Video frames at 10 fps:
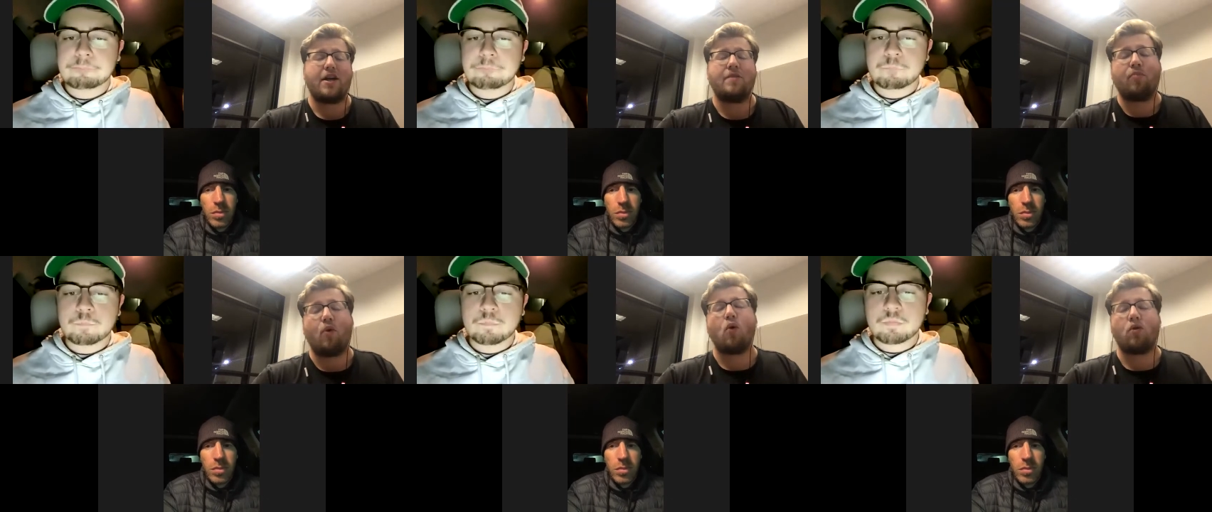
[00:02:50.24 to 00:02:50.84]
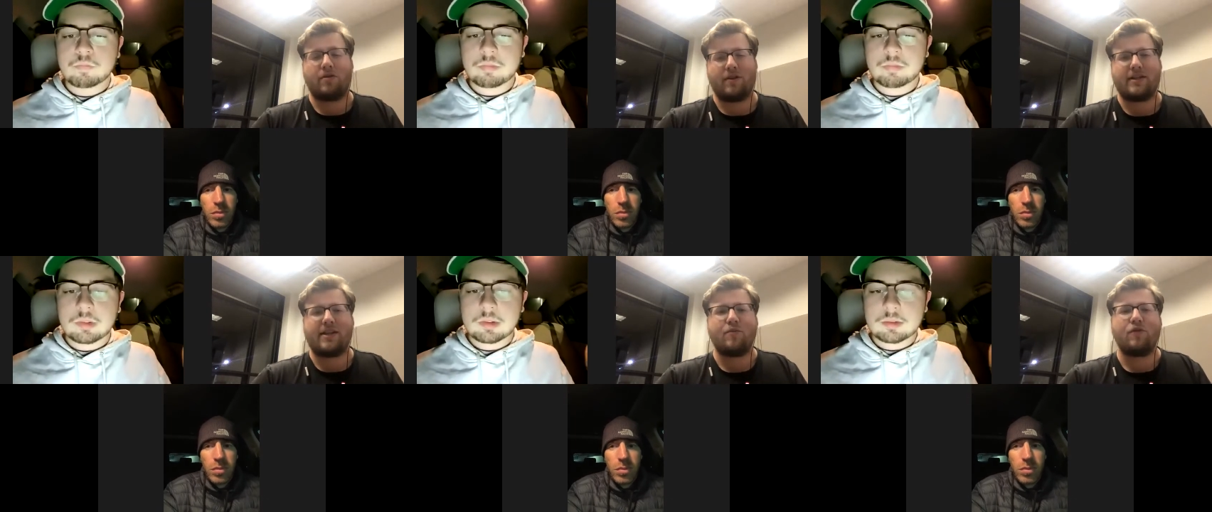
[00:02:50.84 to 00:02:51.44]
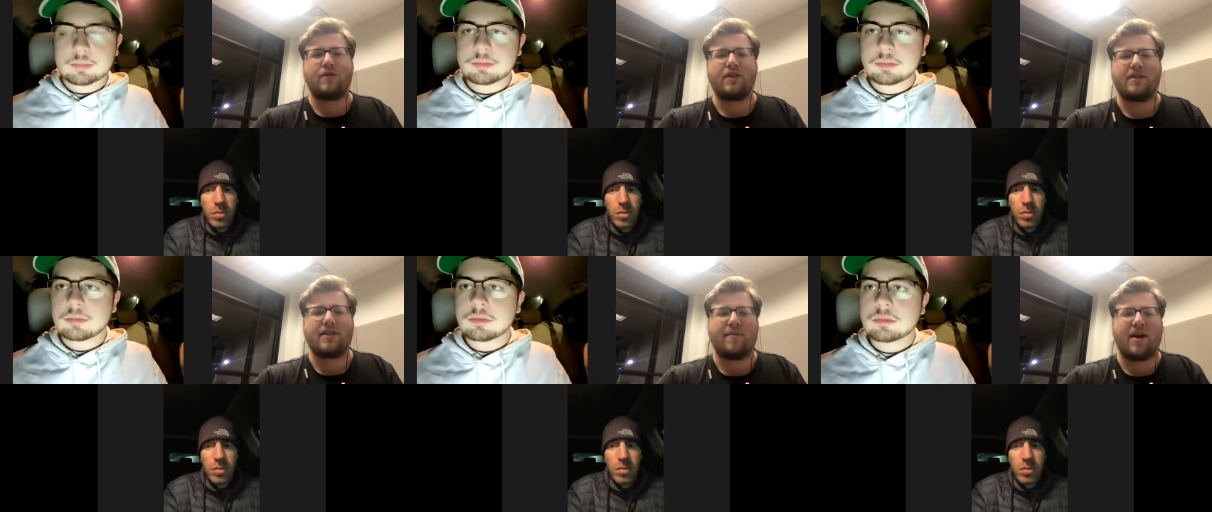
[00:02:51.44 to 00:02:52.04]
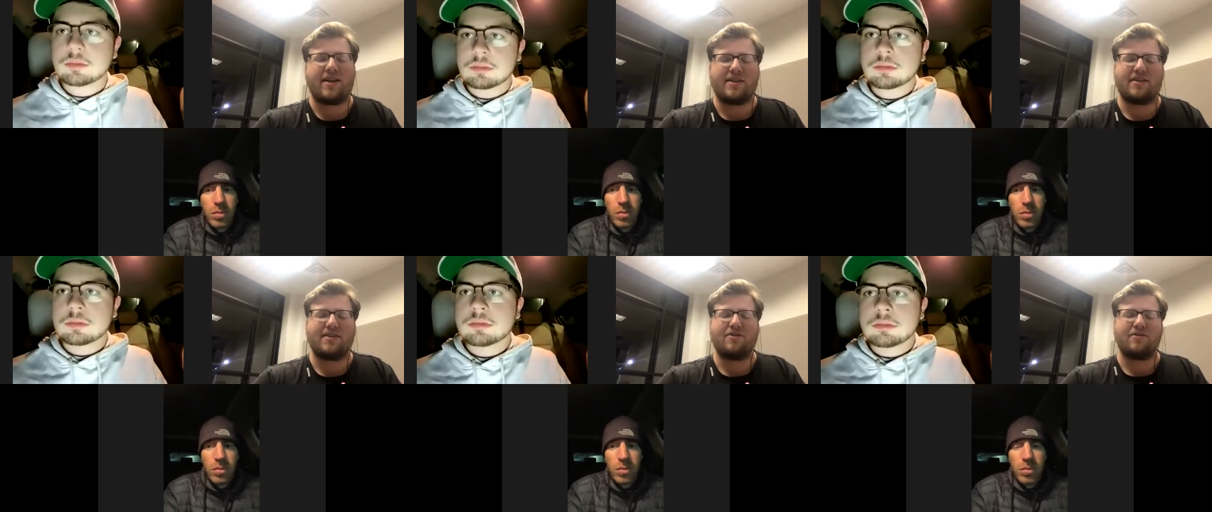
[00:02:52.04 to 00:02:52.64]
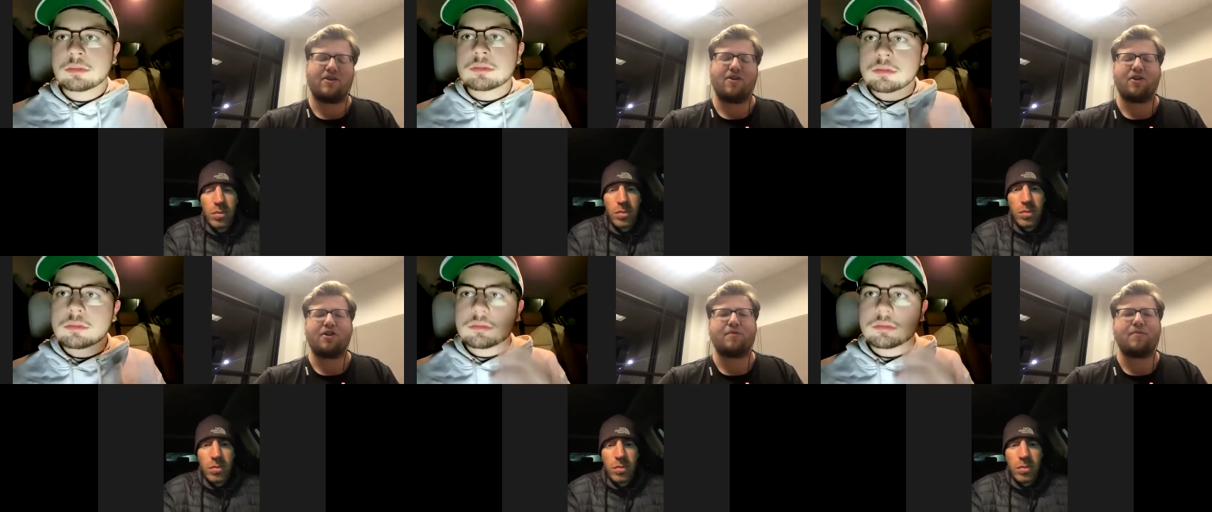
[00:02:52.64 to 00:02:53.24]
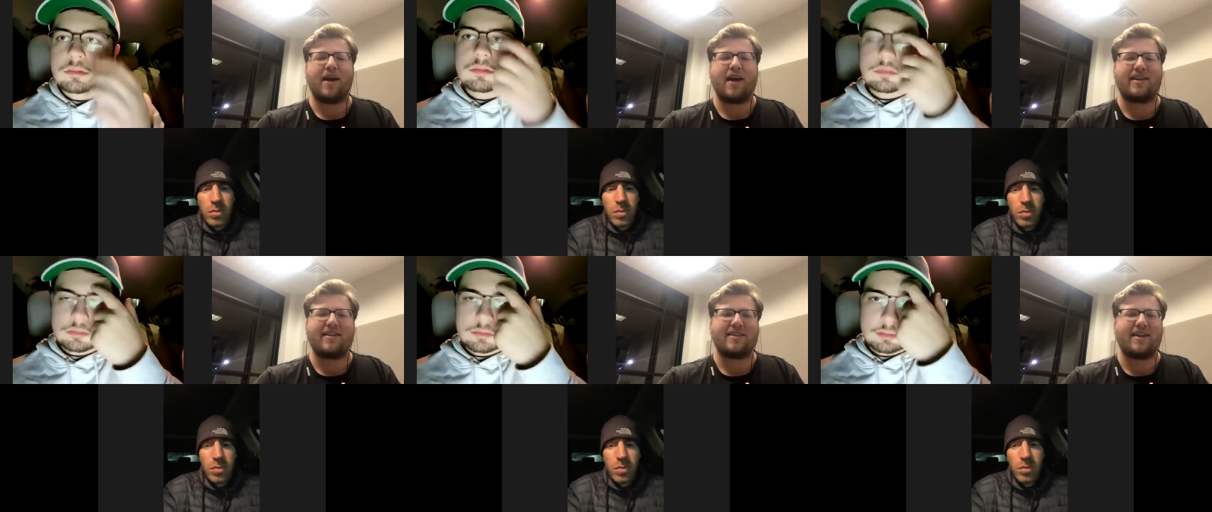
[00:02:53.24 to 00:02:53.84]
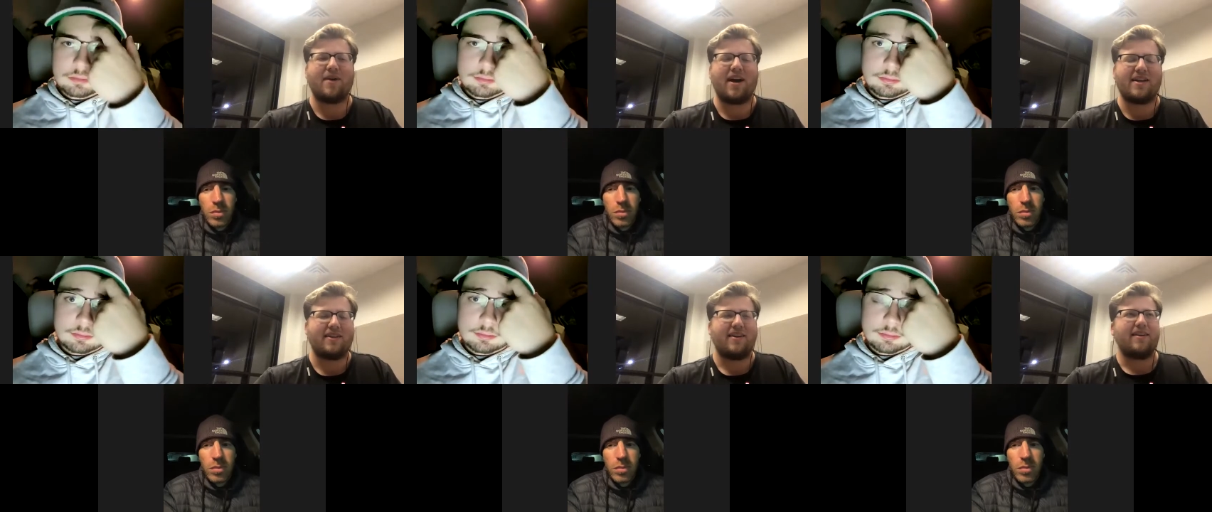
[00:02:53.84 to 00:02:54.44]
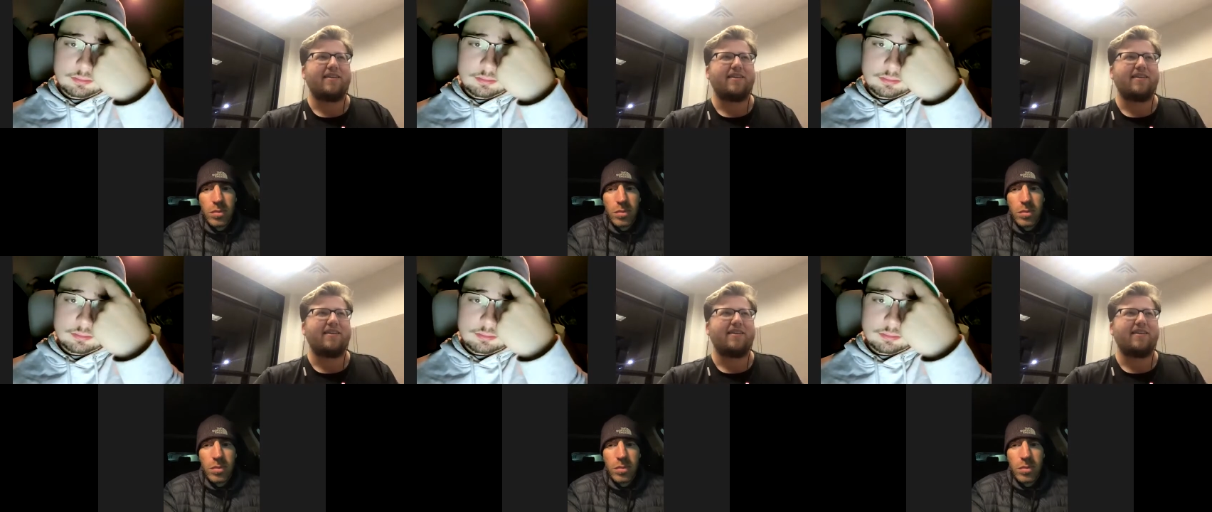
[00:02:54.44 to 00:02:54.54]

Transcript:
Speaker 1: important as they move to the semis because there's an argument to be made that the semis